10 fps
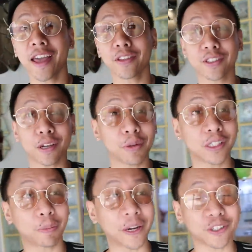and there's someone
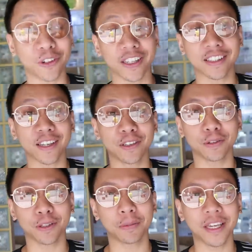special I'd like
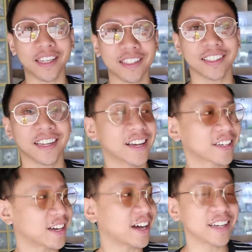you to meet
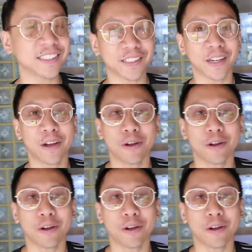guys